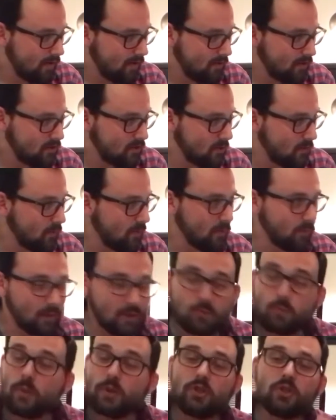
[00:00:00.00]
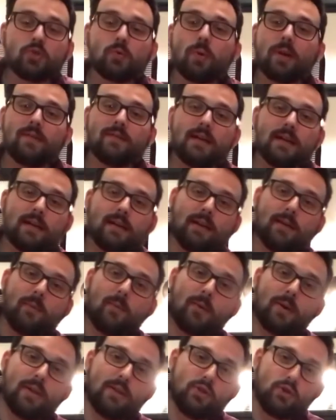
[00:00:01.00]
So we just want to take it and we
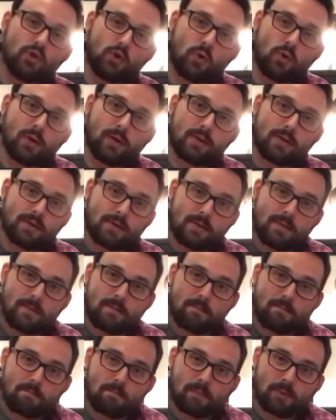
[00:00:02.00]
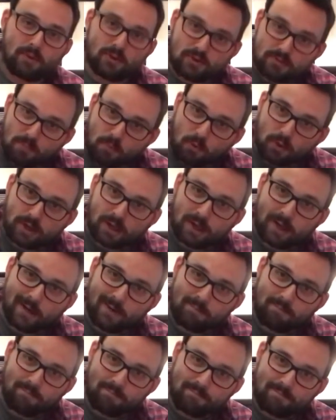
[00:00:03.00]
want to enjoy, but there's more to
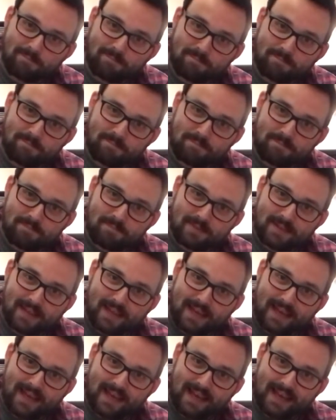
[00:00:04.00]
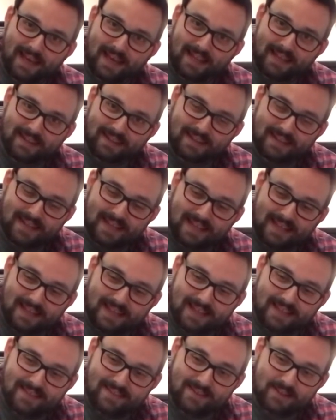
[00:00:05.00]
come. And
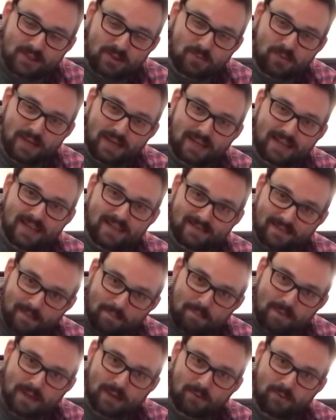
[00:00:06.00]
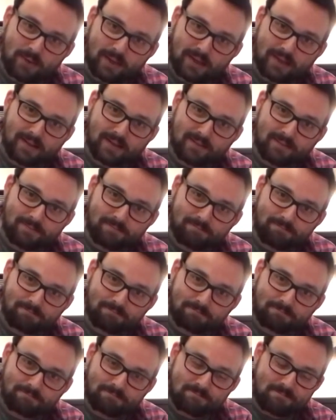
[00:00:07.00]
this week is the big week.
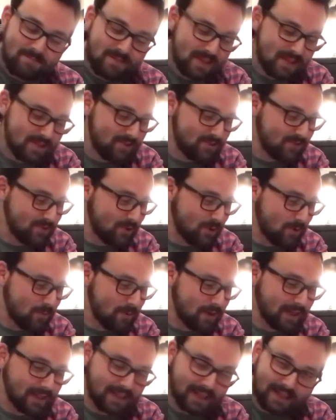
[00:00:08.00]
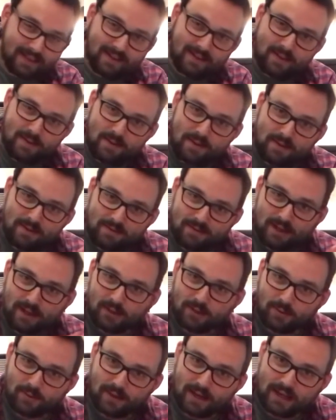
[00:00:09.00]
So, again,
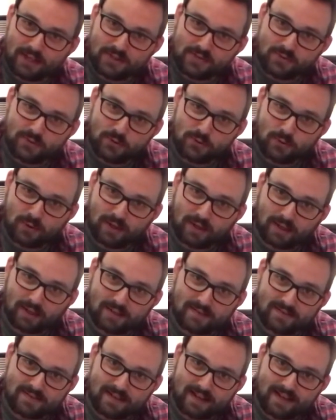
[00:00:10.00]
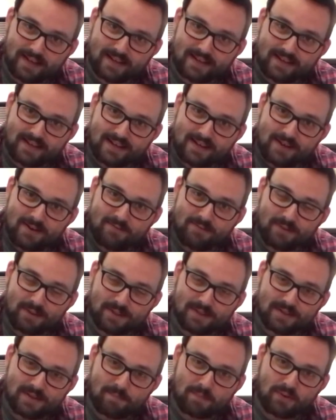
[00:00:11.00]
thank you guys for joining us today for
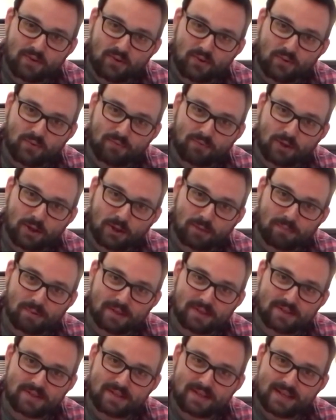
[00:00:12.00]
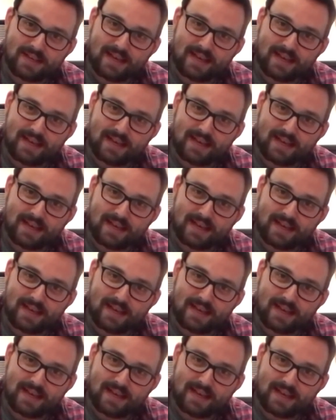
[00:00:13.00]
this episode of Vlogmas.